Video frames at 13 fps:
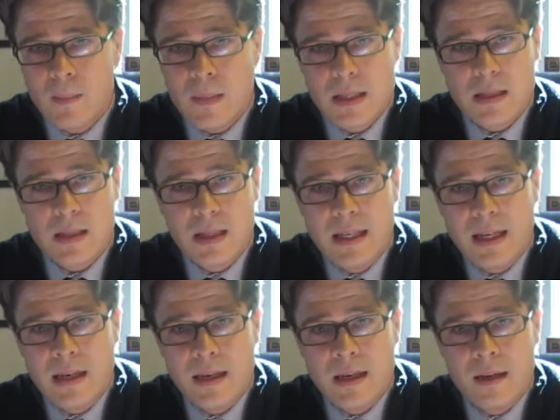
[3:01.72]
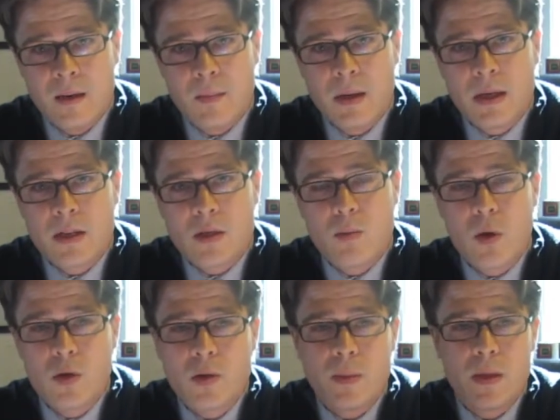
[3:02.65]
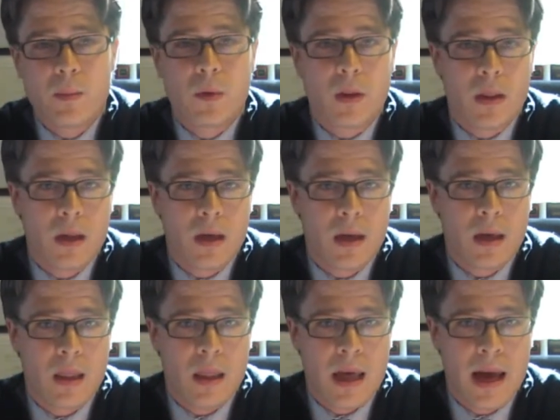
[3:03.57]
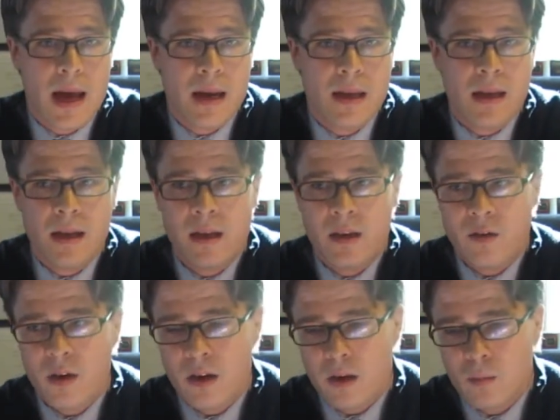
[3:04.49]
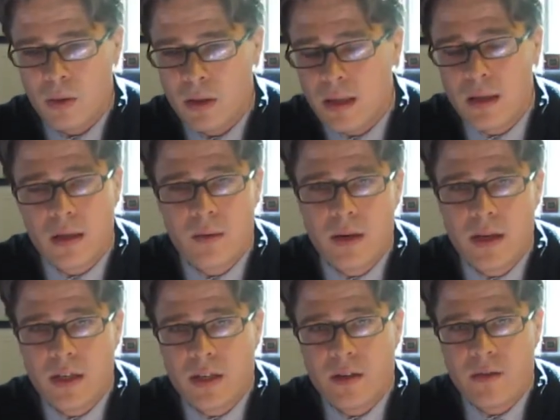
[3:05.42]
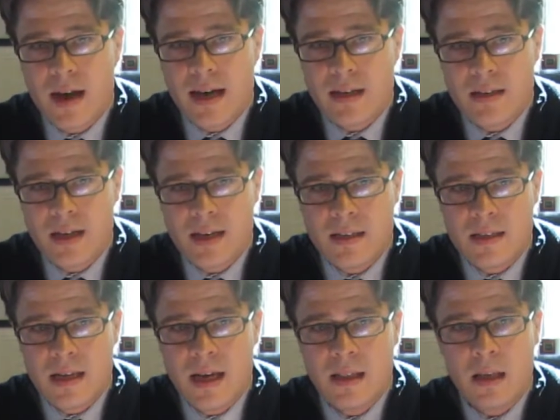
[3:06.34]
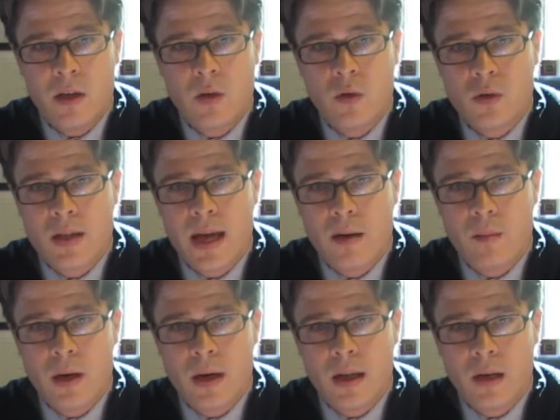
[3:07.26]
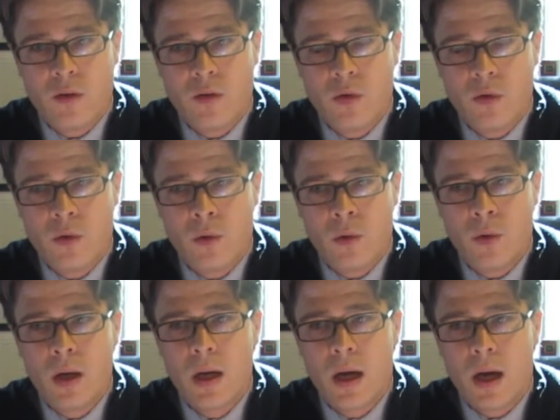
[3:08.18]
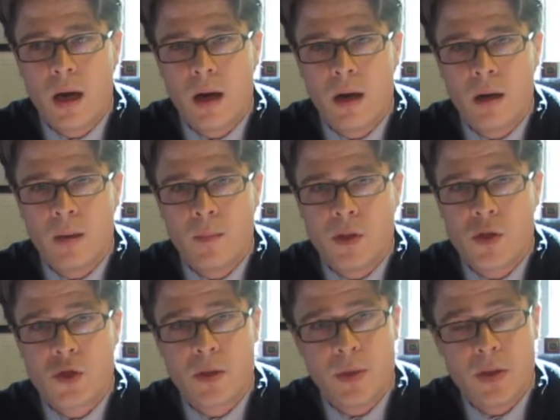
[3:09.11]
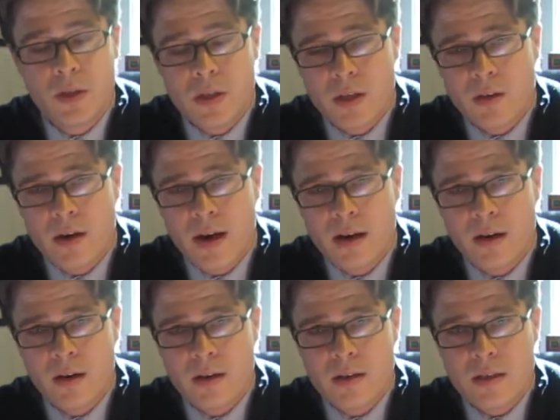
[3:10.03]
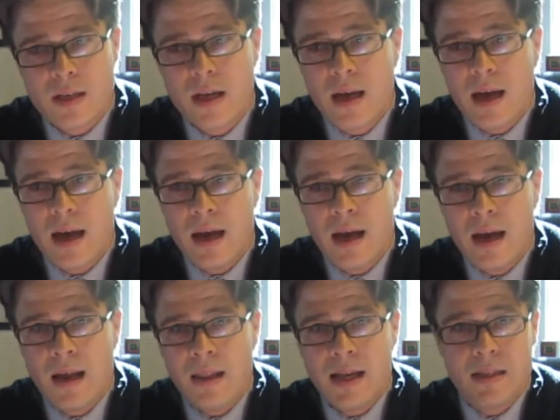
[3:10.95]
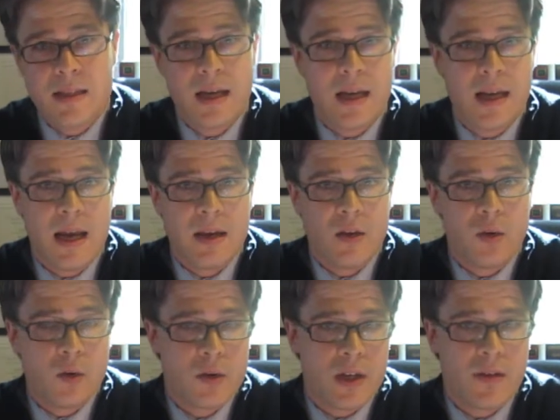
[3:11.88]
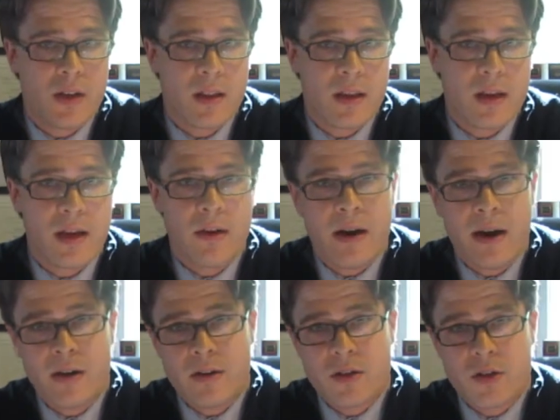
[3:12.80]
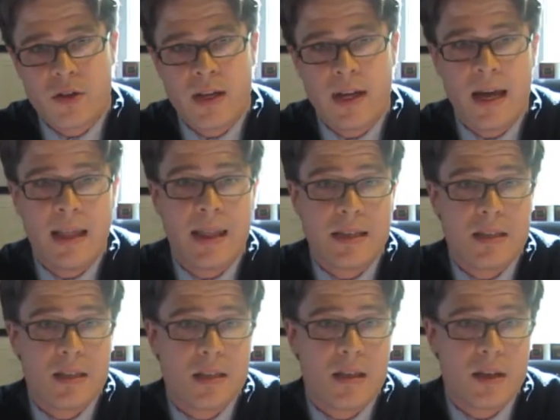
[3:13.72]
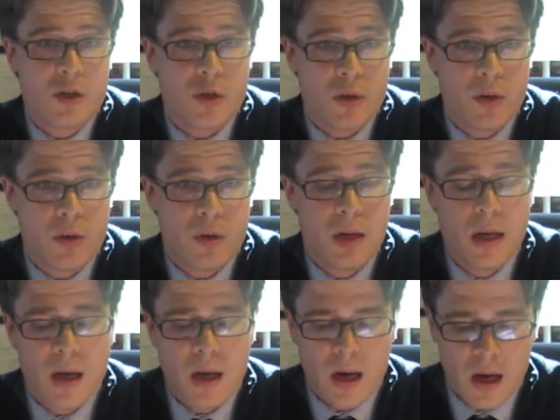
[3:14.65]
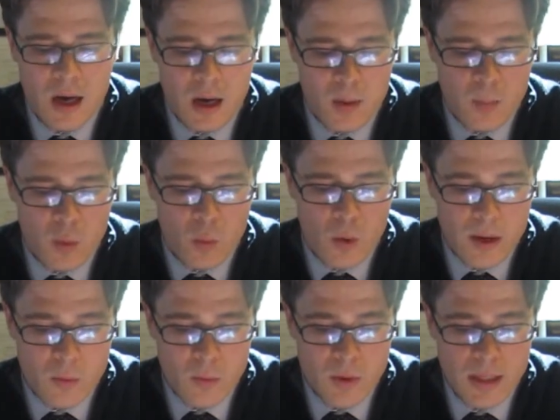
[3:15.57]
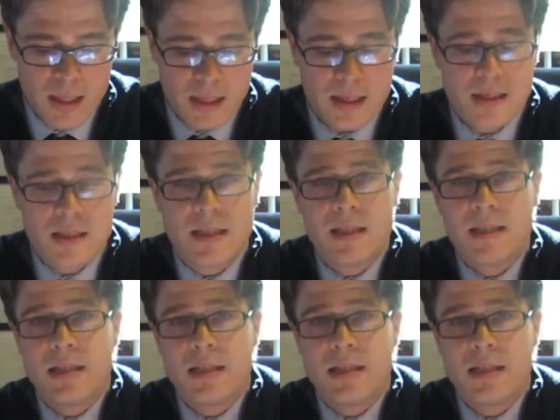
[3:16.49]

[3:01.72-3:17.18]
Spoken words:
misleading because most people think that it is a complete liquidation of assets and they use that money to distribute to your creditors, and that's it, and you lose everything and you're out on the street, and that's just not true. What it really is